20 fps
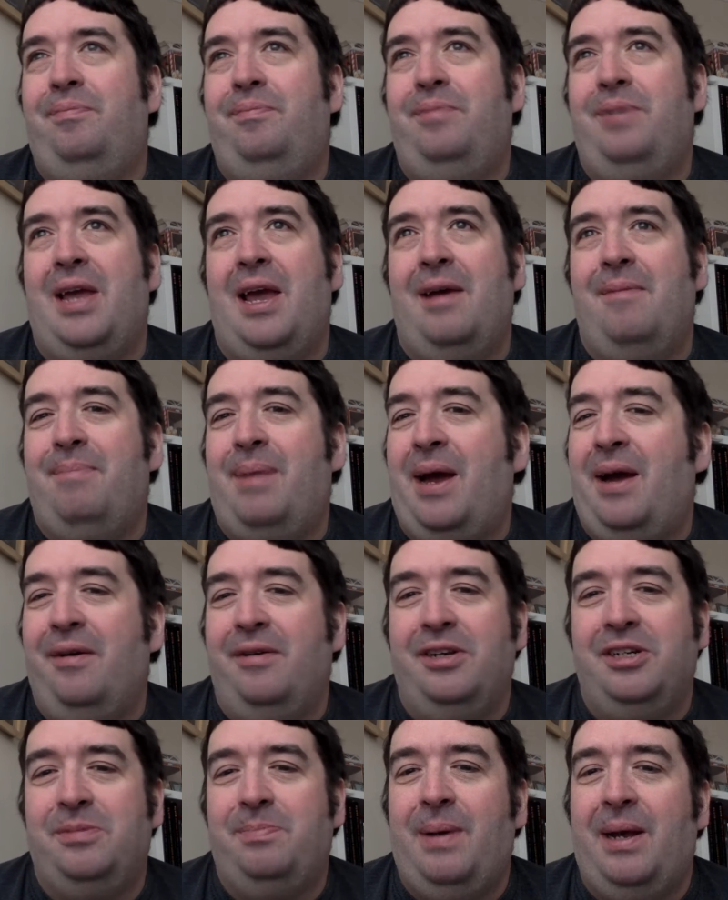get better
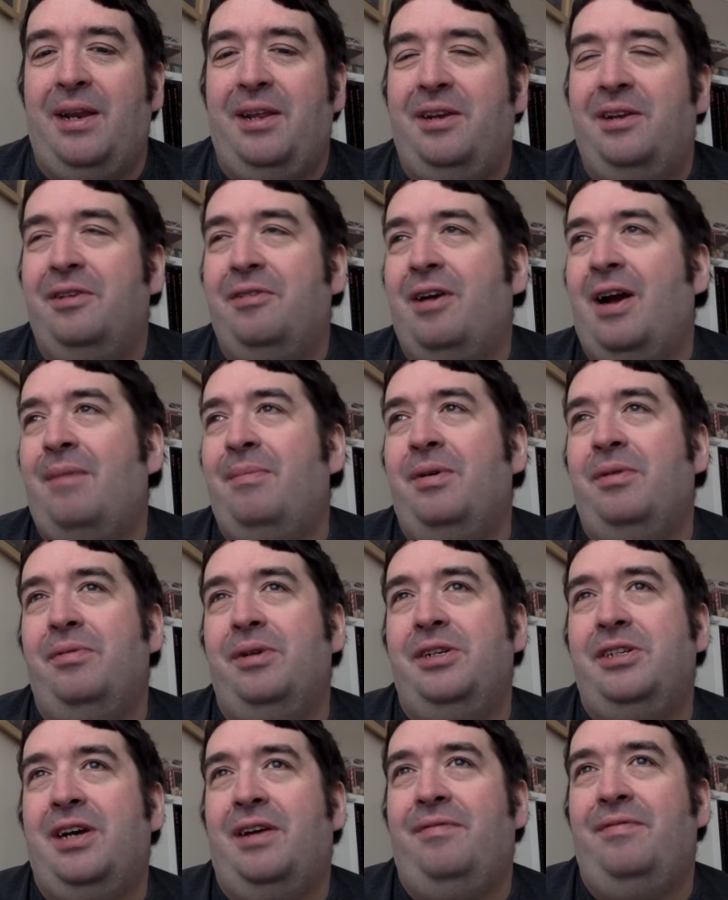at spelling and grammar,
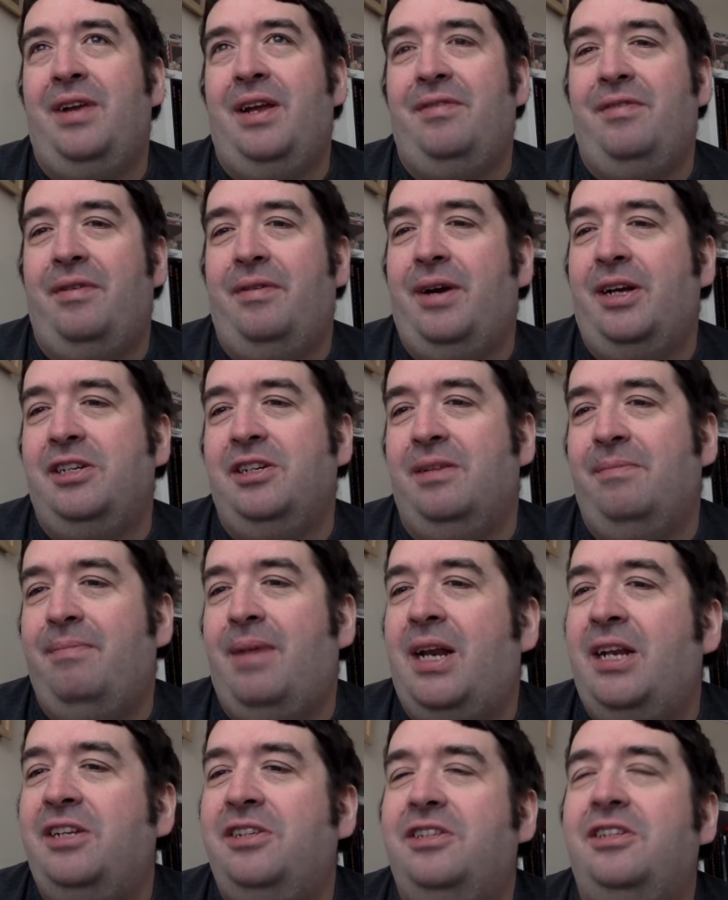which I've never actually
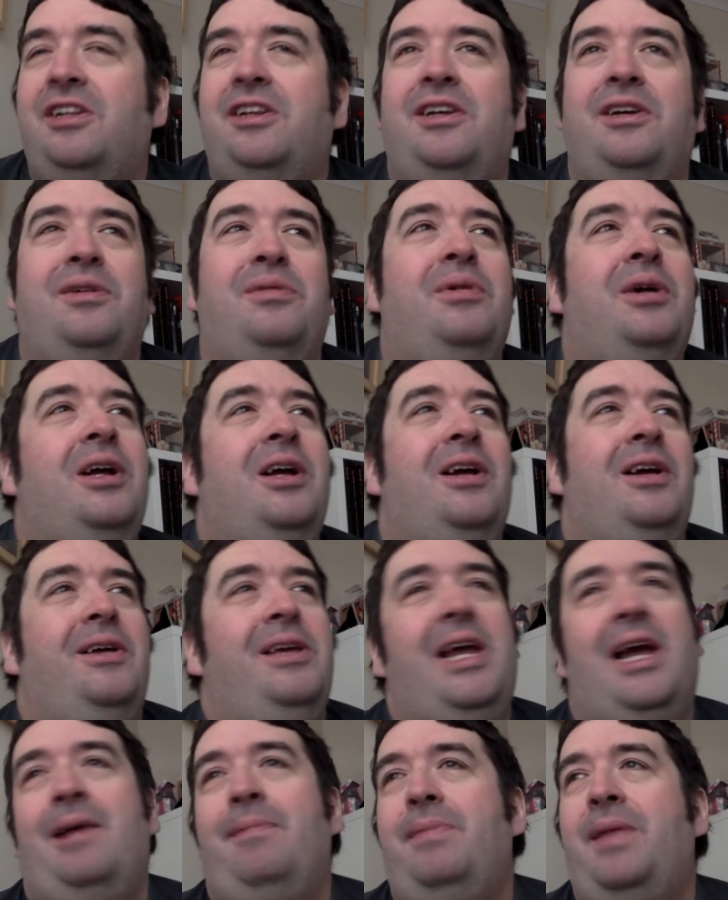managed to do.
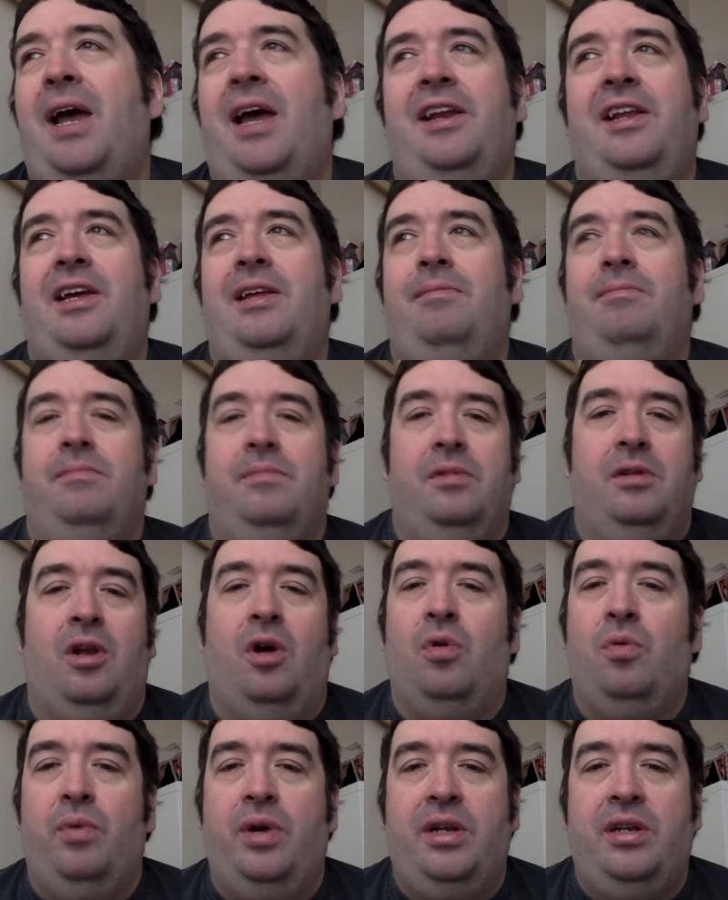Yeah, editing.
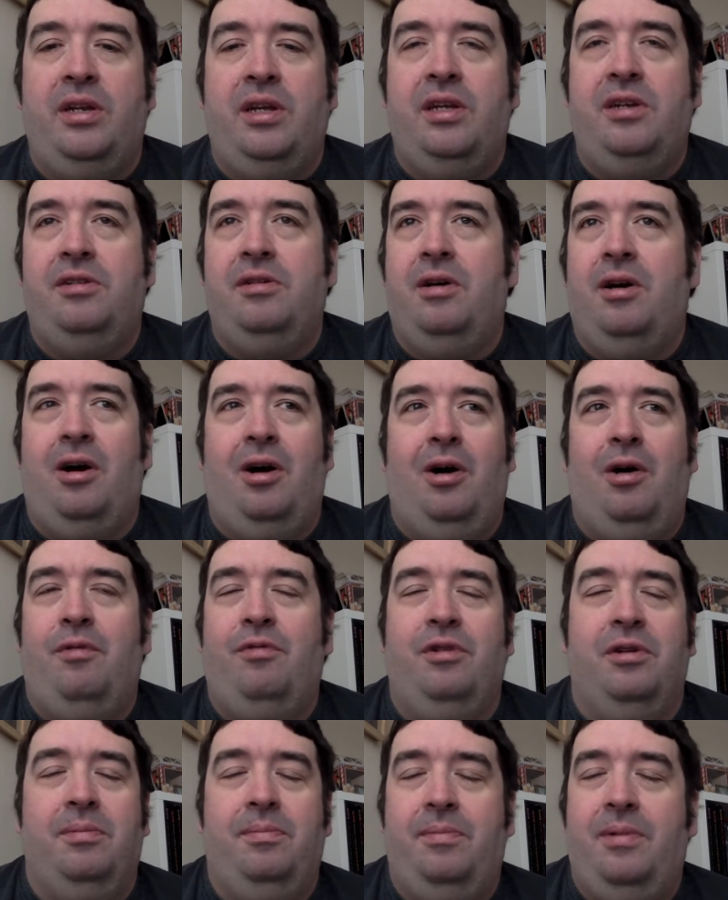Long-winded,
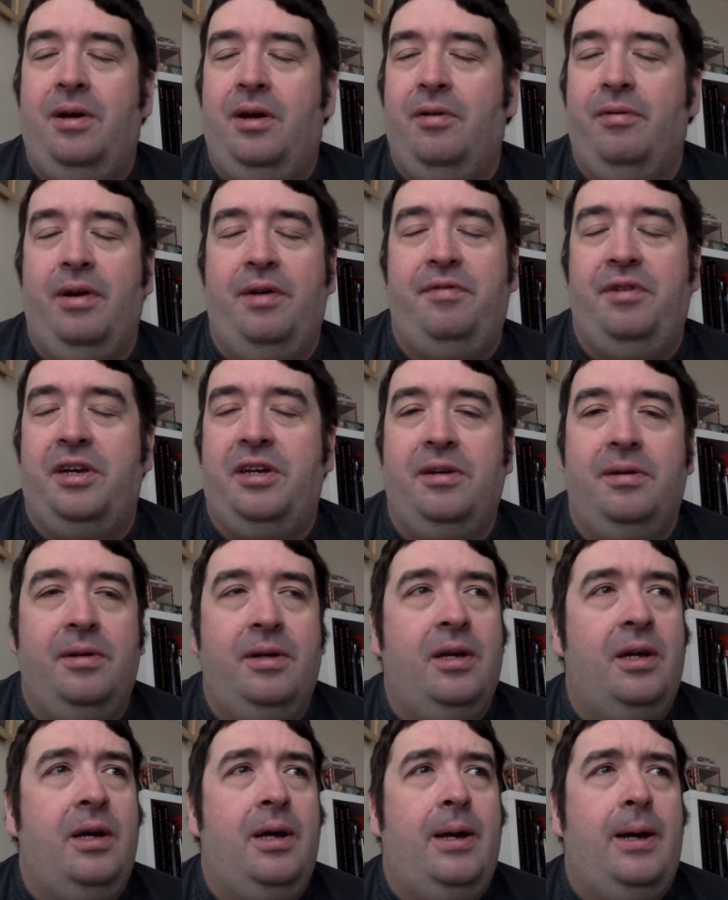awful, horrific.
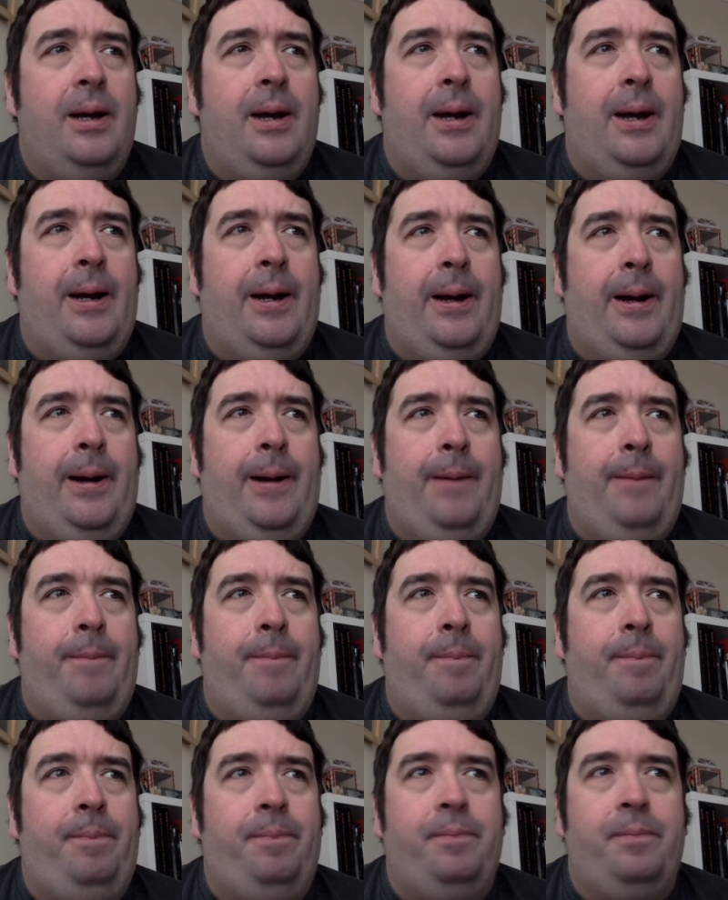
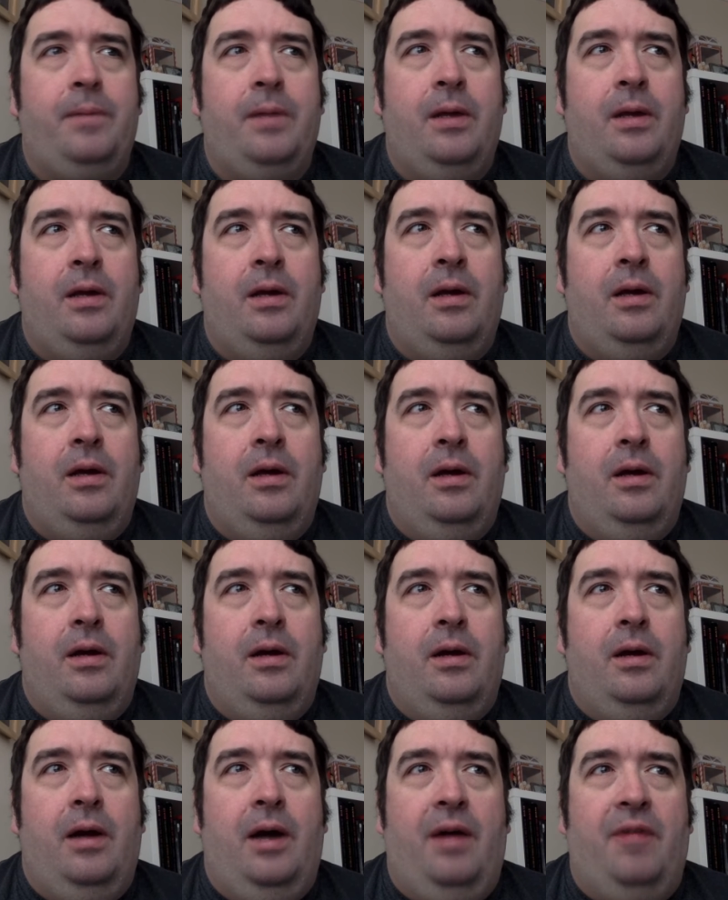
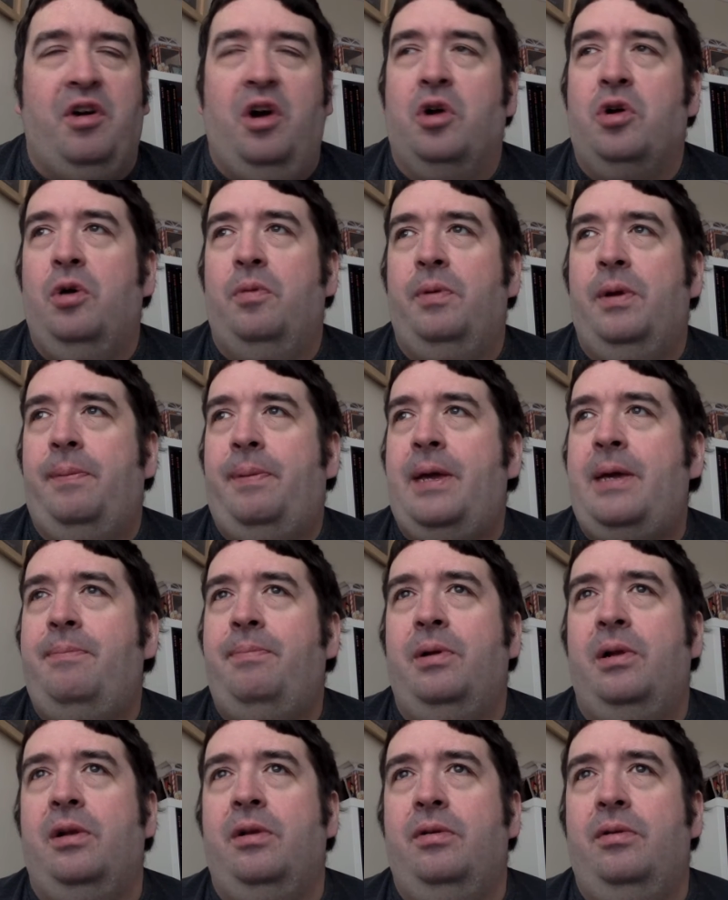I've got a couple of
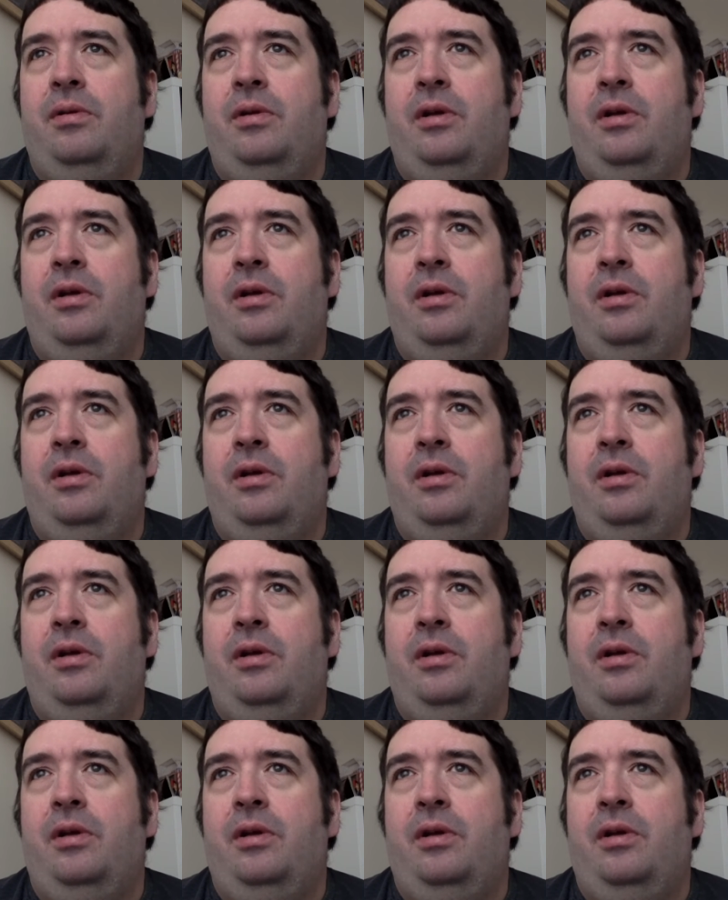people.